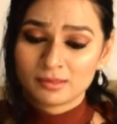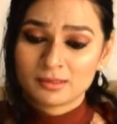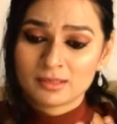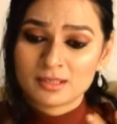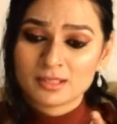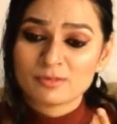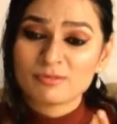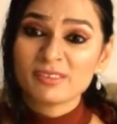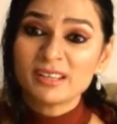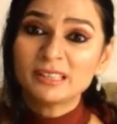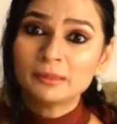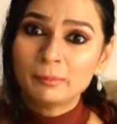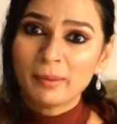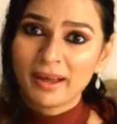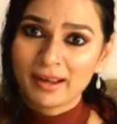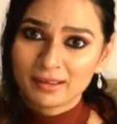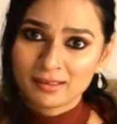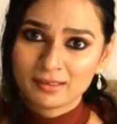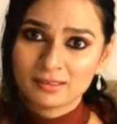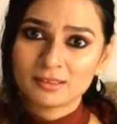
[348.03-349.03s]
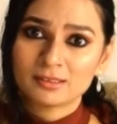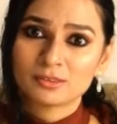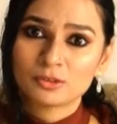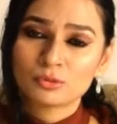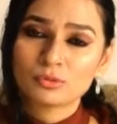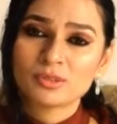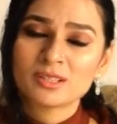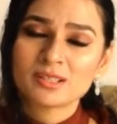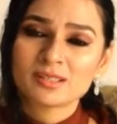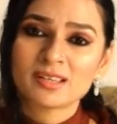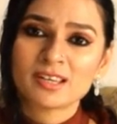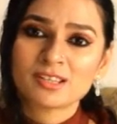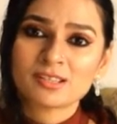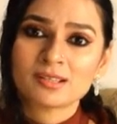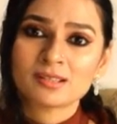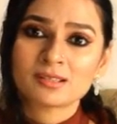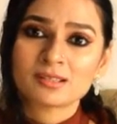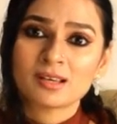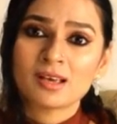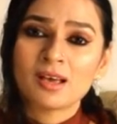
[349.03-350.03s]
this feedback through these
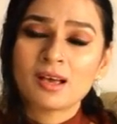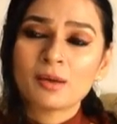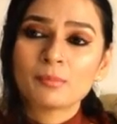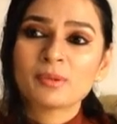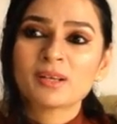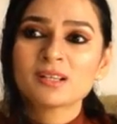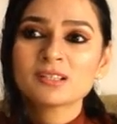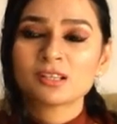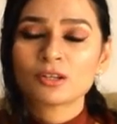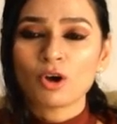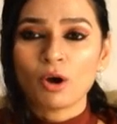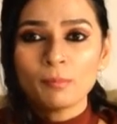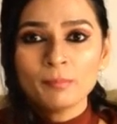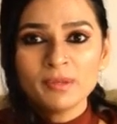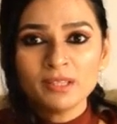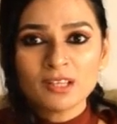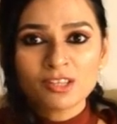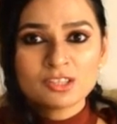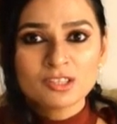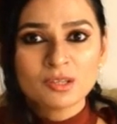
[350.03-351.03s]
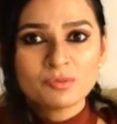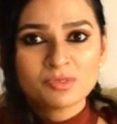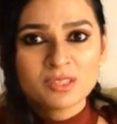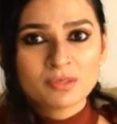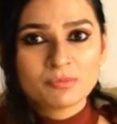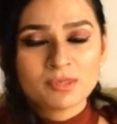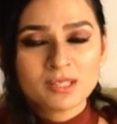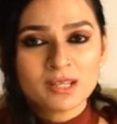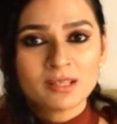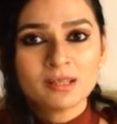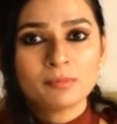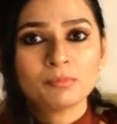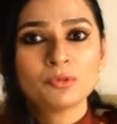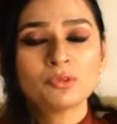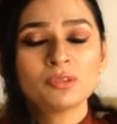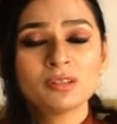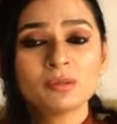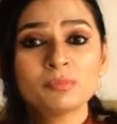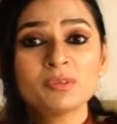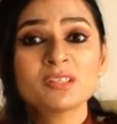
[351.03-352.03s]
sessions, because the combination of CBT and
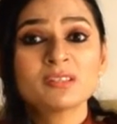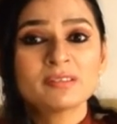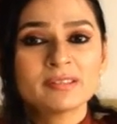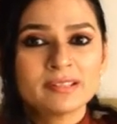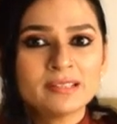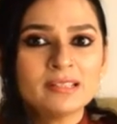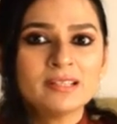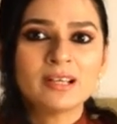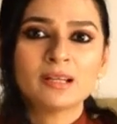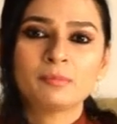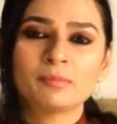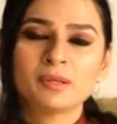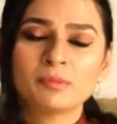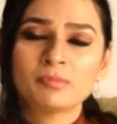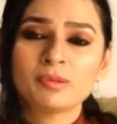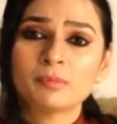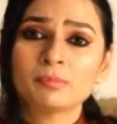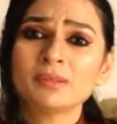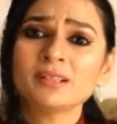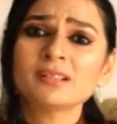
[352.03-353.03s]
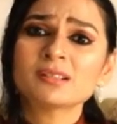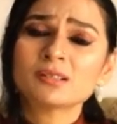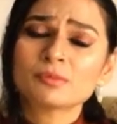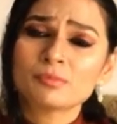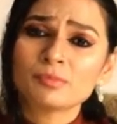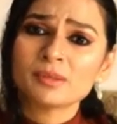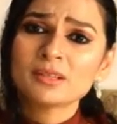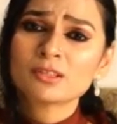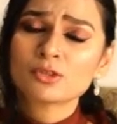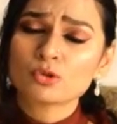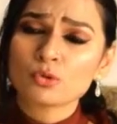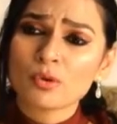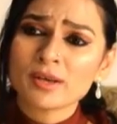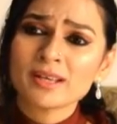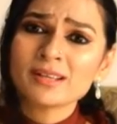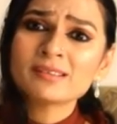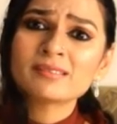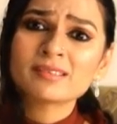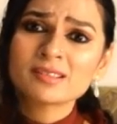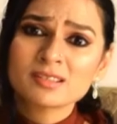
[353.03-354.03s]
hypnotherapy is really helping people. It's
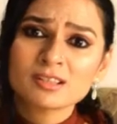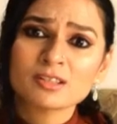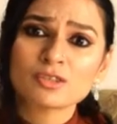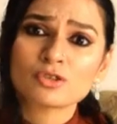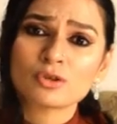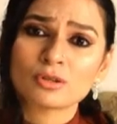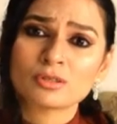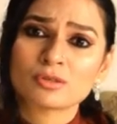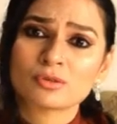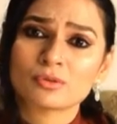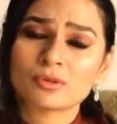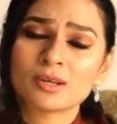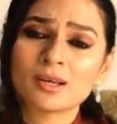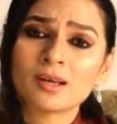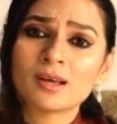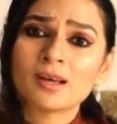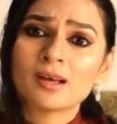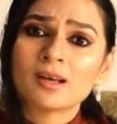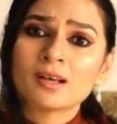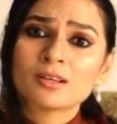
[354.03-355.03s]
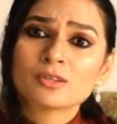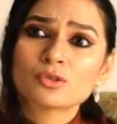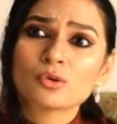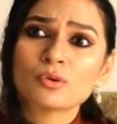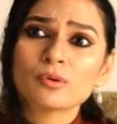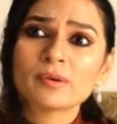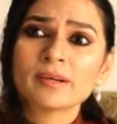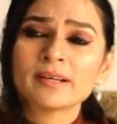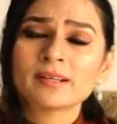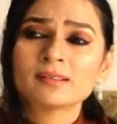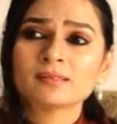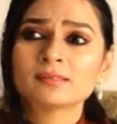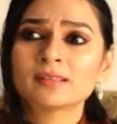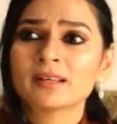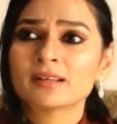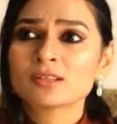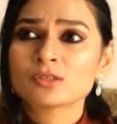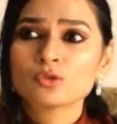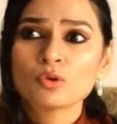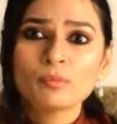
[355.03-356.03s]
showing in research also. So
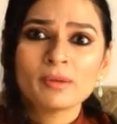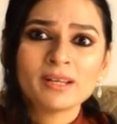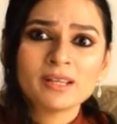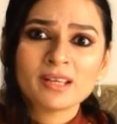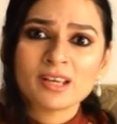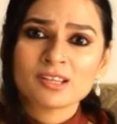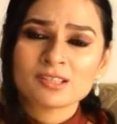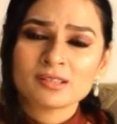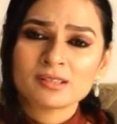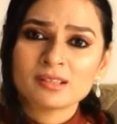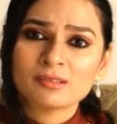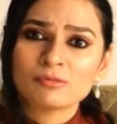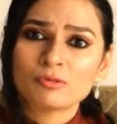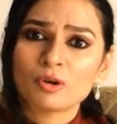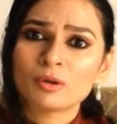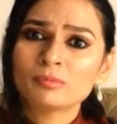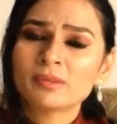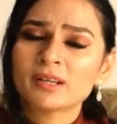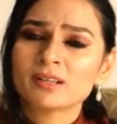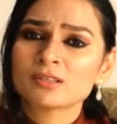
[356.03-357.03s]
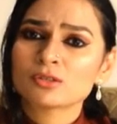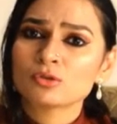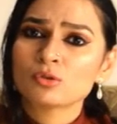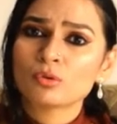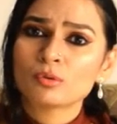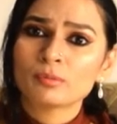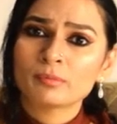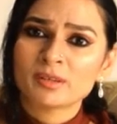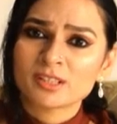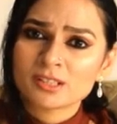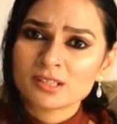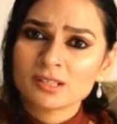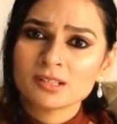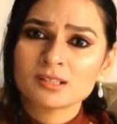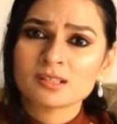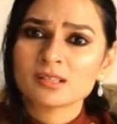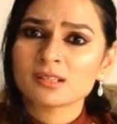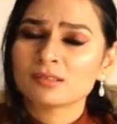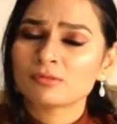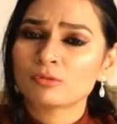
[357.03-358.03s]
there is no medication involved, there is no
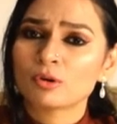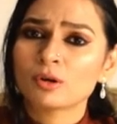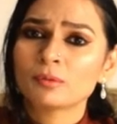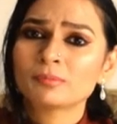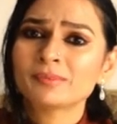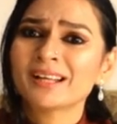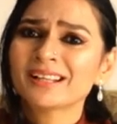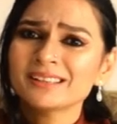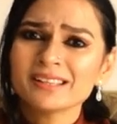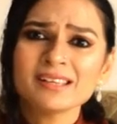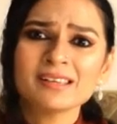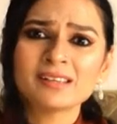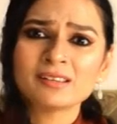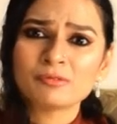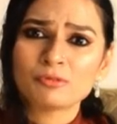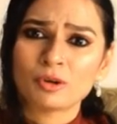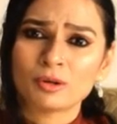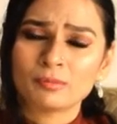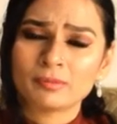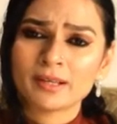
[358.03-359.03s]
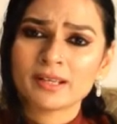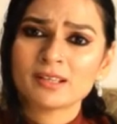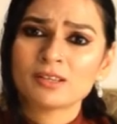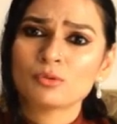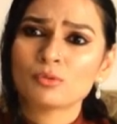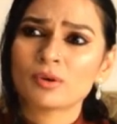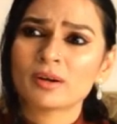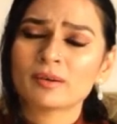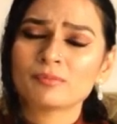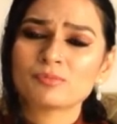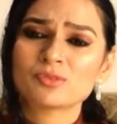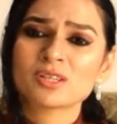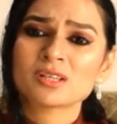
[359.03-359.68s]
machines involved, nothing involved. Like you will